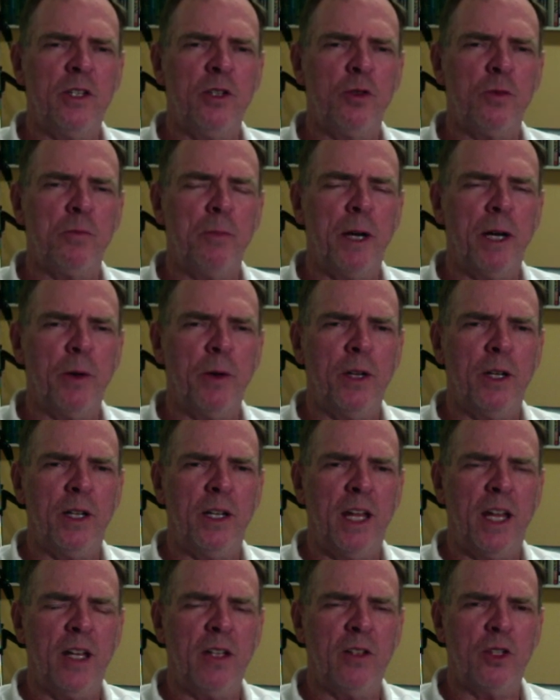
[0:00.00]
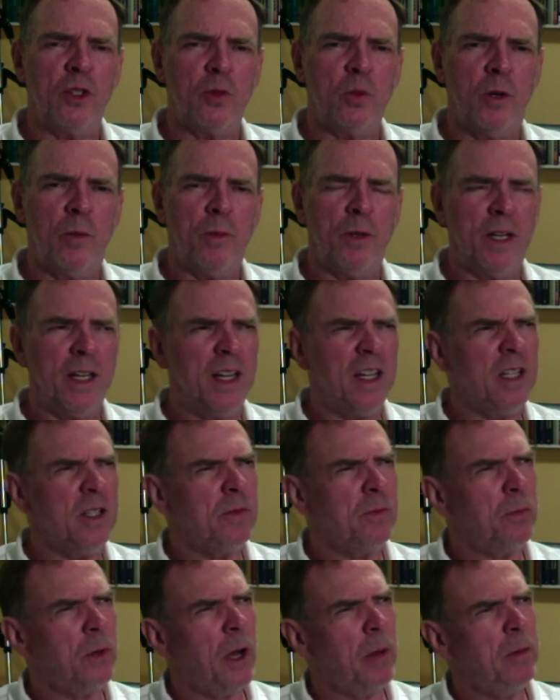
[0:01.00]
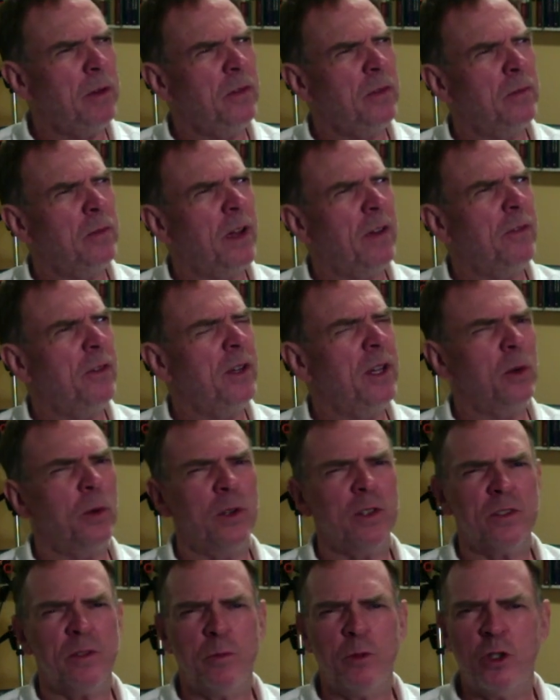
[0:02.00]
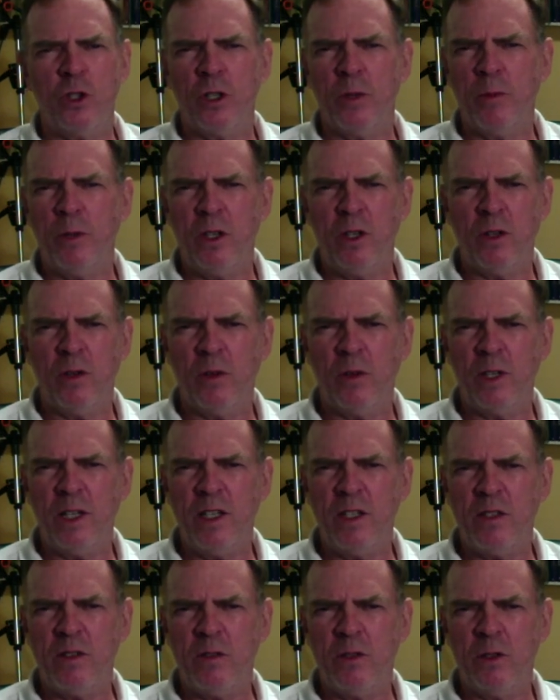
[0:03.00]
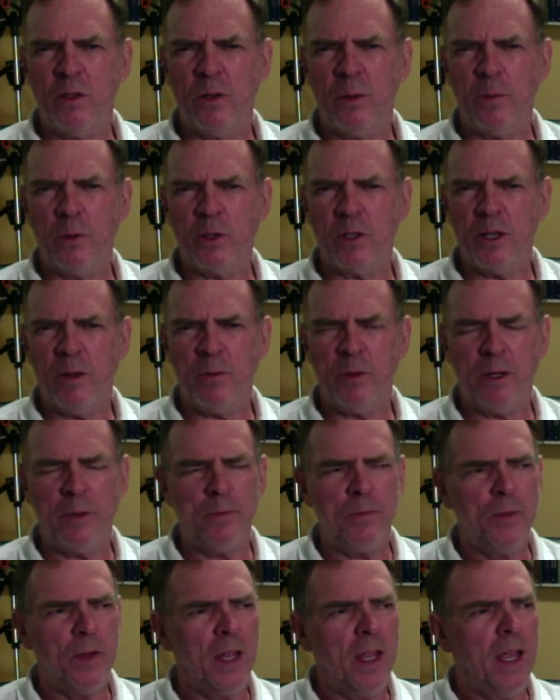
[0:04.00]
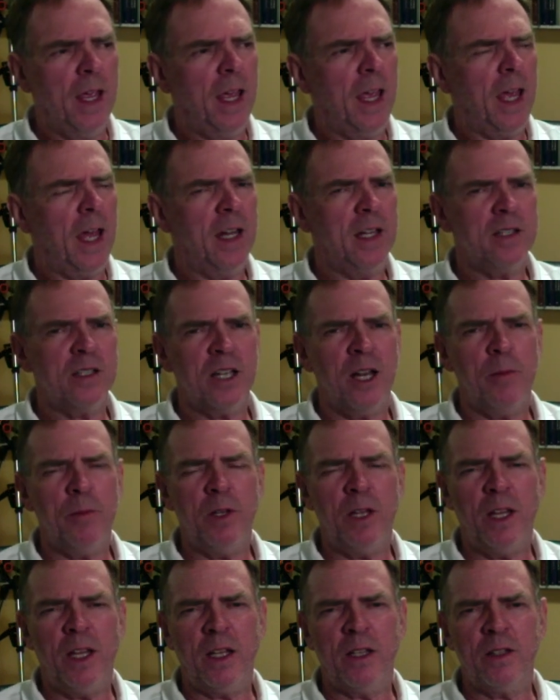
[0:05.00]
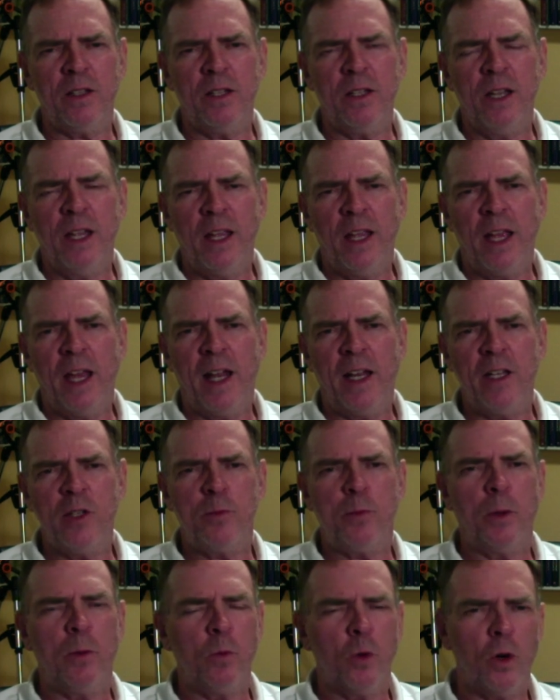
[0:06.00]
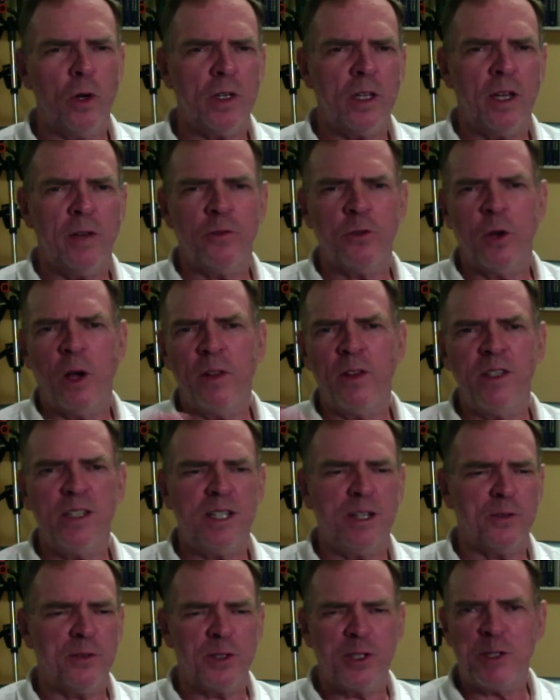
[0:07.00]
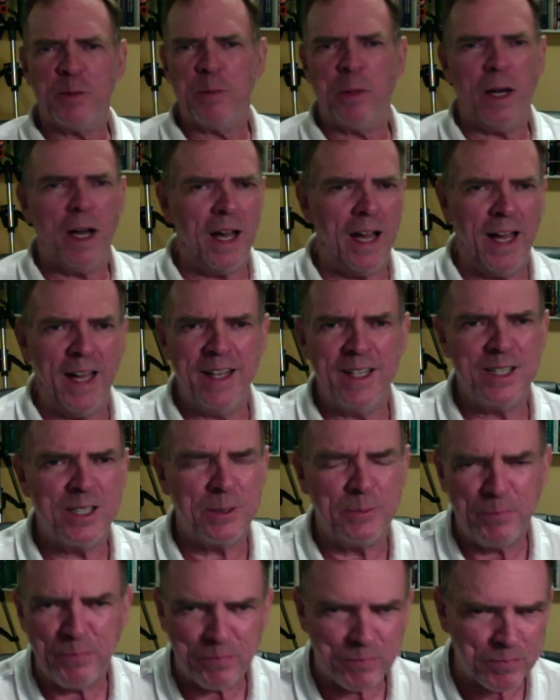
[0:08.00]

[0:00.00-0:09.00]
married an English woman, and he's probably he's from Germany or East Europe or something, and he's come to England, and he's been working for all these different spies